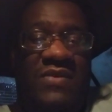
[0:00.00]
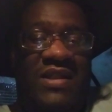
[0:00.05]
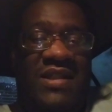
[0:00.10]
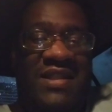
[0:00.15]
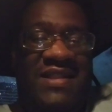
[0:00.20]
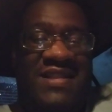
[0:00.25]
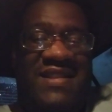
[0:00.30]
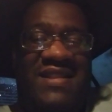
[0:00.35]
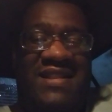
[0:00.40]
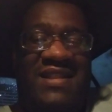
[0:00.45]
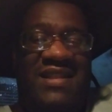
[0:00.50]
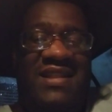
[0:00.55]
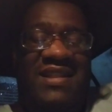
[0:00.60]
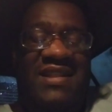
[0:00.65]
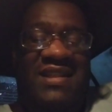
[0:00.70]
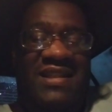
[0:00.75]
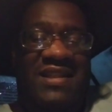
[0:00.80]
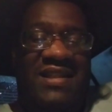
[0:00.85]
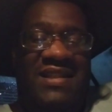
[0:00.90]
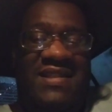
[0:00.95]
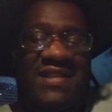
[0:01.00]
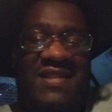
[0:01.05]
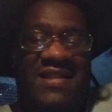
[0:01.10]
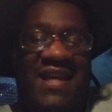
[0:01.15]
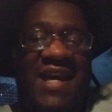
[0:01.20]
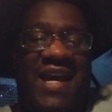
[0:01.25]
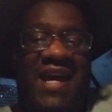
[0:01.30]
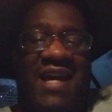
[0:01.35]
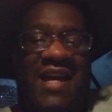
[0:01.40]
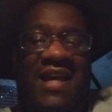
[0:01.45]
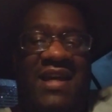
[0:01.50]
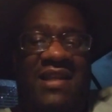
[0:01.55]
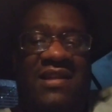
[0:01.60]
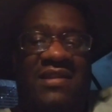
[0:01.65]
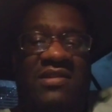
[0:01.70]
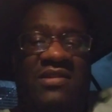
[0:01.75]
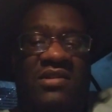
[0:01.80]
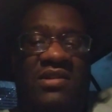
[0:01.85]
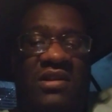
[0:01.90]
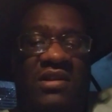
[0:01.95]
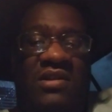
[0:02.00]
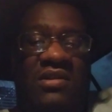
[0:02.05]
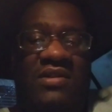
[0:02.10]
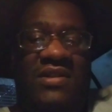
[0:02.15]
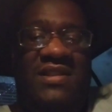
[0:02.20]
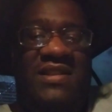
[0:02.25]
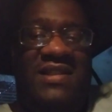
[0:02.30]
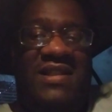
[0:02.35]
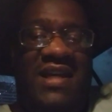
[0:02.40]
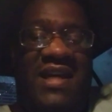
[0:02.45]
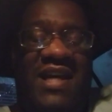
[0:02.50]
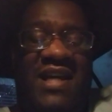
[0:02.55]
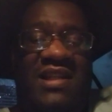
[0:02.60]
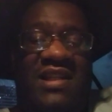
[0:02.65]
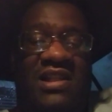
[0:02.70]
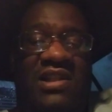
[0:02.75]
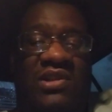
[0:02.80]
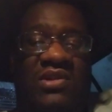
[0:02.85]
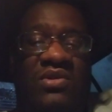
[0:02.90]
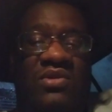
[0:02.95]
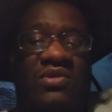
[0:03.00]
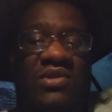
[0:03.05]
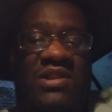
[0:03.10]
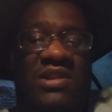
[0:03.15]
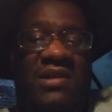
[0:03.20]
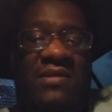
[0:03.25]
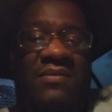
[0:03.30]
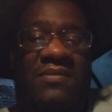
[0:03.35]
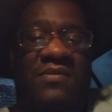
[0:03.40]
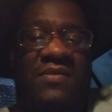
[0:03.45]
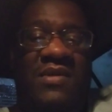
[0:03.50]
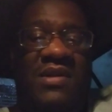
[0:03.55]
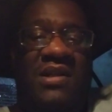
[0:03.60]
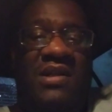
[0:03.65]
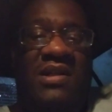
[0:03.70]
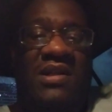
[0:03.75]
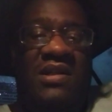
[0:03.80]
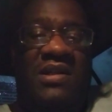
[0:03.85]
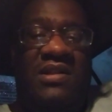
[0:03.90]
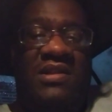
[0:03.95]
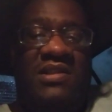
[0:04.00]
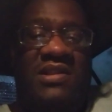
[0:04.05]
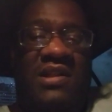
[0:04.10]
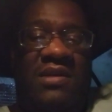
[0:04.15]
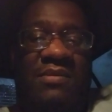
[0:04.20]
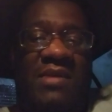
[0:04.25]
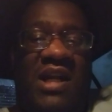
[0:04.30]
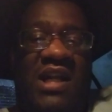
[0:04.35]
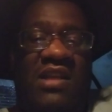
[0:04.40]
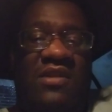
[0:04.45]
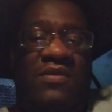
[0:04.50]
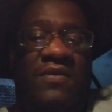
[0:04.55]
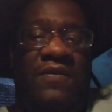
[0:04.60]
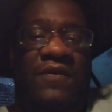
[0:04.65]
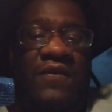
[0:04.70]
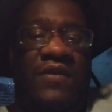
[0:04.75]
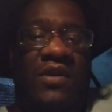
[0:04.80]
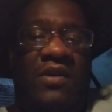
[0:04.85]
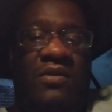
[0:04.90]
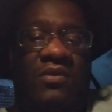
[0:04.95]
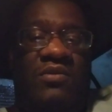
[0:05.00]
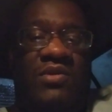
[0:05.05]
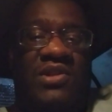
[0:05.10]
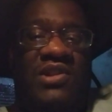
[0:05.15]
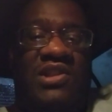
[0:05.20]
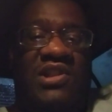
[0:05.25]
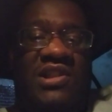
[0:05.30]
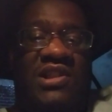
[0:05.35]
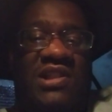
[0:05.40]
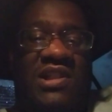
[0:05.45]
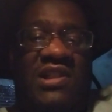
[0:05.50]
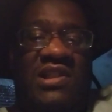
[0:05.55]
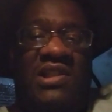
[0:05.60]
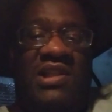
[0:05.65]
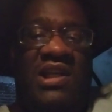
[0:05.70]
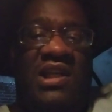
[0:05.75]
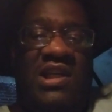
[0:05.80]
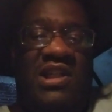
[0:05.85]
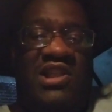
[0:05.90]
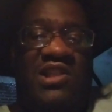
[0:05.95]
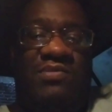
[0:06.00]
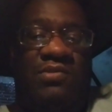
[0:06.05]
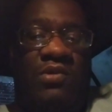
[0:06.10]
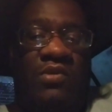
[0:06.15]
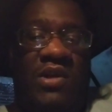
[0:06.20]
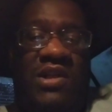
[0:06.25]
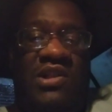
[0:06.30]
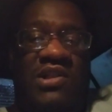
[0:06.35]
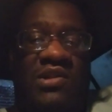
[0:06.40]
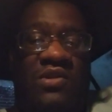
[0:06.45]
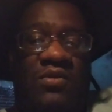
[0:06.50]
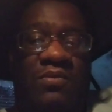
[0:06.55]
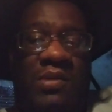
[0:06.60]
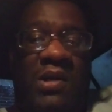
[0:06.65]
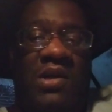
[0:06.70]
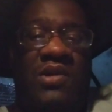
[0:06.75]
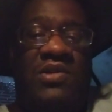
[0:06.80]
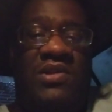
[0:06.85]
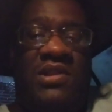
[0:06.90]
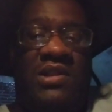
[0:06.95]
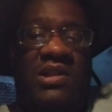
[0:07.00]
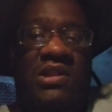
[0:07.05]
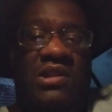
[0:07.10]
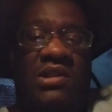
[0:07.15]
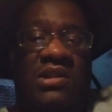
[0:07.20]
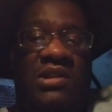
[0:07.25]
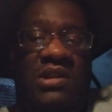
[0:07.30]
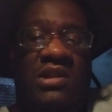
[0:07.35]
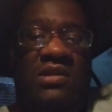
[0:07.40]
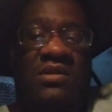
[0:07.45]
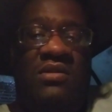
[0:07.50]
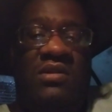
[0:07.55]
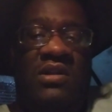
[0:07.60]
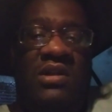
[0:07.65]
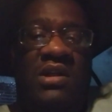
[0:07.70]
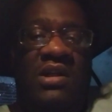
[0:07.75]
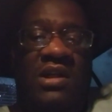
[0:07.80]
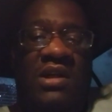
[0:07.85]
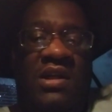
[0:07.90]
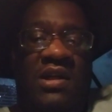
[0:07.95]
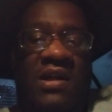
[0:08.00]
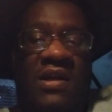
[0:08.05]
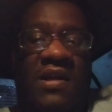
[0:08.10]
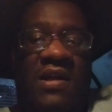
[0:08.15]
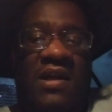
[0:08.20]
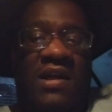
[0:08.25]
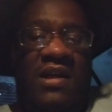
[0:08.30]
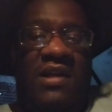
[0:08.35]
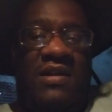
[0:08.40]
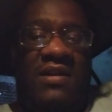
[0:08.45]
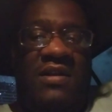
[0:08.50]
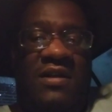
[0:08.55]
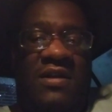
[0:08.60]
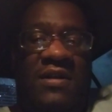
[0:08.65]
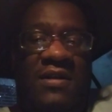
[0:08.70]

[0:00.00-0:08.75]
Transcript: it's sad, it's sad to lose somebody you felt was just such an inspirational person, and